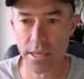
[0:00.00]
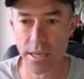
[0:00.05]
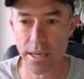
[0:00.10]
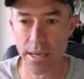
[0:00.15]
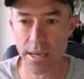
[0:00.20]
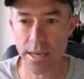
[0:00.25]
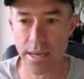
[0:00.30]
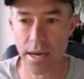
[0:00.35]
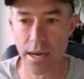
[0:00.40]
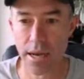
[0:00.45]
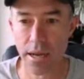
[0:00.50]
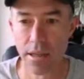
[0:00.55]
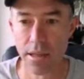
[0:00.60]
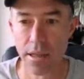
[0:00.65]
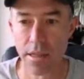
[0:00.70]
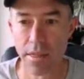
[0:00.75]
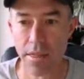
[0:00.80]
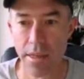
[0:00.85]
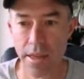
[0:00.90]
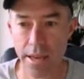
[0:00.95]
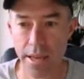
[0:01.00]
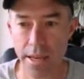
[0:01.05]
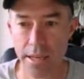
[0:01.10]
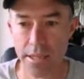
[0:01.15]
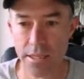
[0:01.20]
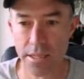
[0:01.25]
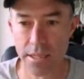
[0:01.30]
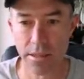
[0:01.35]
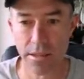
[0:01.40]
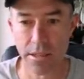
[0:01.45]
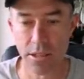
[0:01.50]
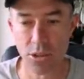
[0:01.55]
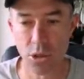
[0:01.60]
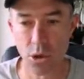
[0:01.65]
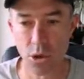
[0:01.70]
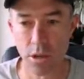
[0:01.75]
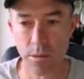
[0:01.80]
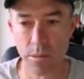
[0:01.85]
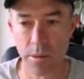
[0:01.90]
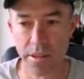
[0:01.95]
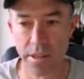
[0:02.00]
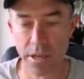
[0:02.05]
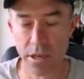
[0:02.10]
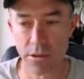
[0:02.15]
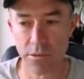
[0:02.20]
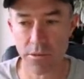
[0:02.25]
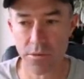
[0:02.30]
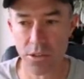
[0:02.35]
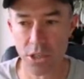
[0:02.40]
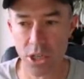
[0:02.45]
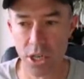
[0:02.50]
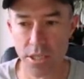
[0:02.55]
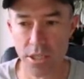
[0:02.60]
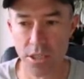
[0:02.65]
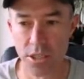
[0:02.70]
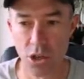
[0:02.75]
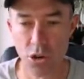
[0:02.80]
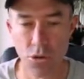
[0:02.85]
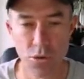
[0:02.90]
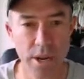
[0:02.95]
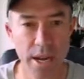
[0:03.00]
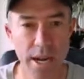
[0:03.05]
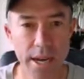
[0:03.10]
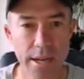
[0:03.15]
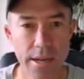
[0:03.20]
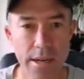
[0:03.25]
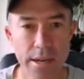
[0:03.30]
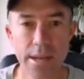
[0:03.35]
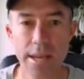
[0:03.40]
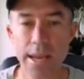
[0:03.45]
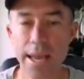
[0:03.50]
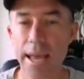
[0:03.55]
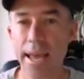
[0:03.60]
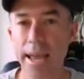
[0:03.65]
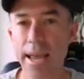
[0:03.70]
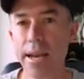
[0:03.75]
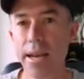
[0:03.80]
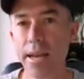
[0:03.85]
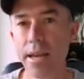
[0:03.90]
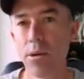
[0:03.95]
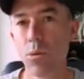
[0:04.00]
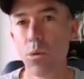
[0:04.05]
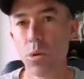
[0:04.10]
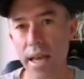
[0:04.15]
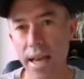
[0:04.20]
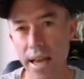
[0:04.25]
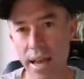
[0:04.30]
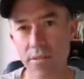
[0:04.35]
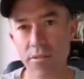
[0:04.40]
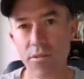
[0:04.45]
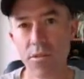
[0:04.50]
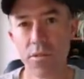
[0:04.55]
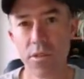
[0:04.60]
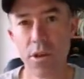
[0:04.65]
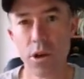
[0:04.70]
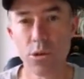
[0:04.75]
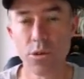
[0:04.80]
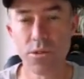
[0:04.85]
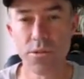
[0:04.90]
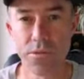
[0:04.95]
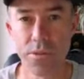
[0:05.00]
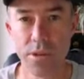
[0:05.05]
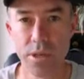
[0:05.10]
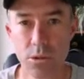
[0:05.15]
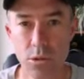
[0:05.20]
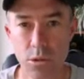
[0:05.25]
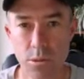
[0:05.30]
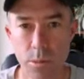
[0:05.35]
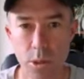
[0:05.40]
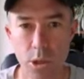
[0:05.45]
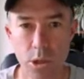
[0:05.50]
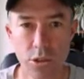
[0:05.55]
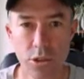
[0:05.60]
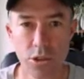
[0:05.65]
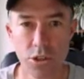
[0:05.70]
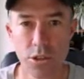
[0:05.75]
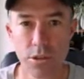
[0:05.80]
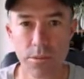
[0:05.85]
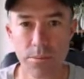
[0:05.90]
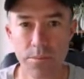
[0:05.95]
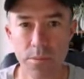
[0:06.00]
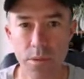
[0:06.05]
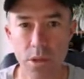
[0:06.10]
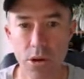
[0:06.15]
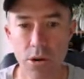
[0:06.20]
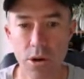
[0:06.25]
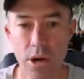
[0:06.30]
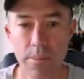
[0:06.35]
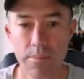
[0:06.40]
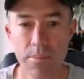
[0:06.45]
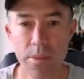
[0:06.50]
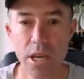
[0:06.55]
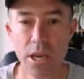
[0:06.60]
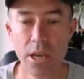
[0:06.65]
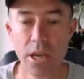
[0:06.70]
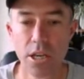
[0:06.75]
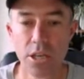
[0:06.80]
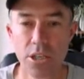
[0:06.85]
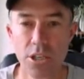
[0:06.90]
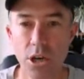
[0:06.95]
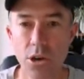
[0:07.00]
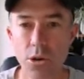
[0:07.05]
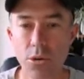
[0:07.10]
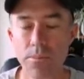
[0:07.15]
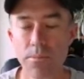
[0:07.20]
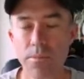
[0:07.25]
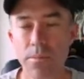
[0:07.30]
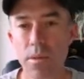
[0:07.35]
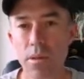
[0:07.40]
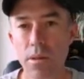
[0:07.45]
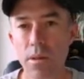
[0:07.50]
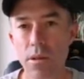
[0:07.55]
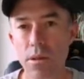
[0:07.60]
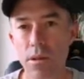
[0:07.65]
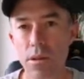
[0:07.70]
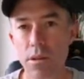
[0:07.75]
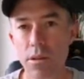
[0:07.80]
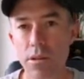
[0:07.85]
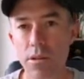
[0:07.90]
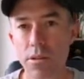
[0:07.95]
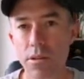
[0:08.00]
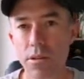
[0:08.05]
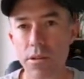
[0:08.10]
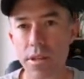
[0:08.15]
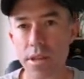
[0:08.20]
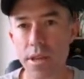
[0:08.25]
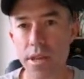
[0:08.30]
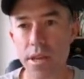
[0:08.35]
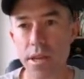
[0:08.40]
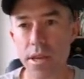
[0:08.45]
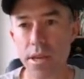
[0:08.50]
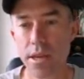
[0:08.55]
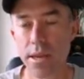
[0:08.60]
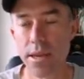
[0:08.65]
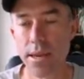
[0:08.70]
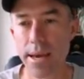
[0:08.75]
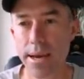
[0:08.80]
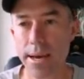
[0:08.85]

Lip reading: here there's the document that I've just created, and it will have those fields merged. All right. So the